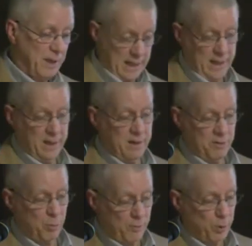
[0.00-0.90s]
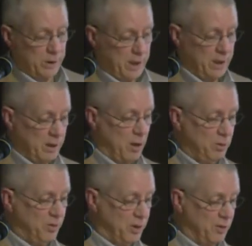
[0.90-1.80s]
and, as Reverend King
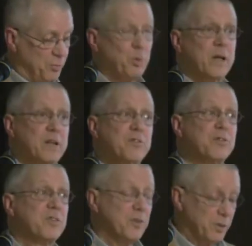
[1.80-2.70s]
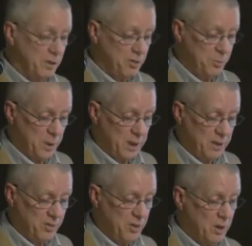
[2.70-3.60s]
notes in his praise for civil
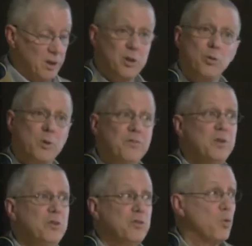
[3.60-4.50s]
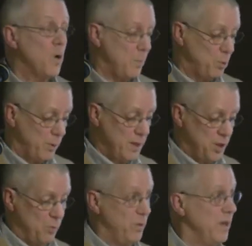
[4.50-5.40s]
disobedience, to refuse
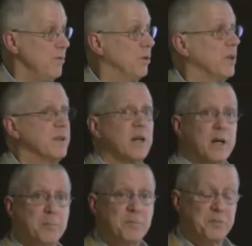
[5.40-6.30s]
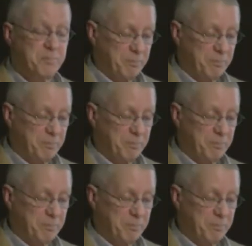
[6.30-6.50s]
cooperation with evil at times.